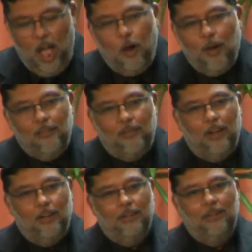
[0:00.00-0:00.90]

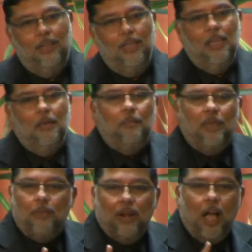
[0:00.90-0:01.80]
However,
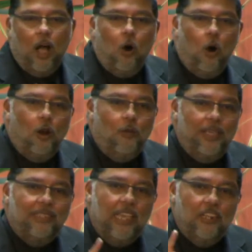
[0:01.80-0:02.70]
people are
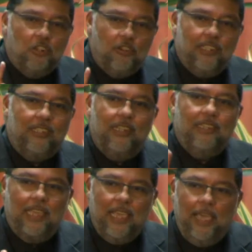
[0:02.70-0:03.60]
always interested
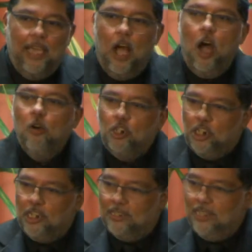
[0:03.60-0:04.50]
to hear how
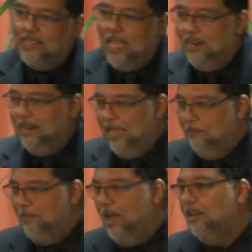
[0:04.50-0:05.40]
Jesus had an
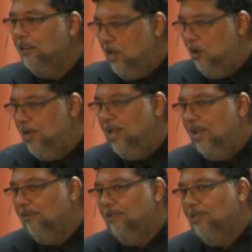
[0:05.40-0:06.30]
impact on our
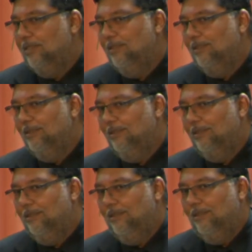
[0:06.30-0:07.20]
lives.
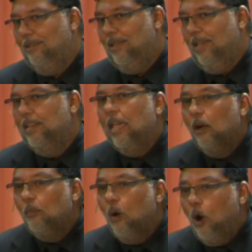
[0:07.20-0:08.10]
They
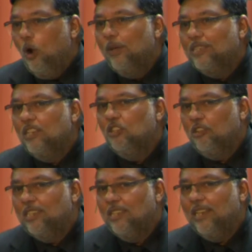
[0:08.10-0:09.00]
are always
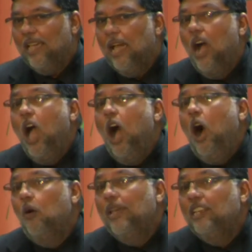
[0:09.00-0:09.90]
interested to hear
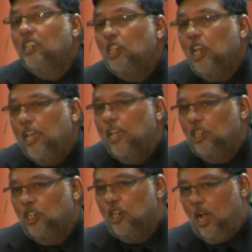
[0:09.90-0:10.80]
how he
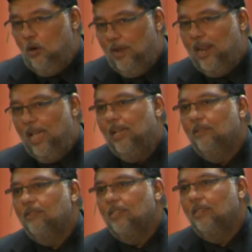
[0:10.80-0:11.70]
changed our
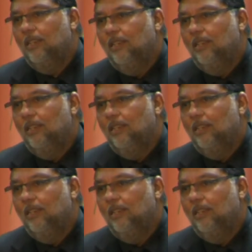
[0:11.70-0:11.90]
lives.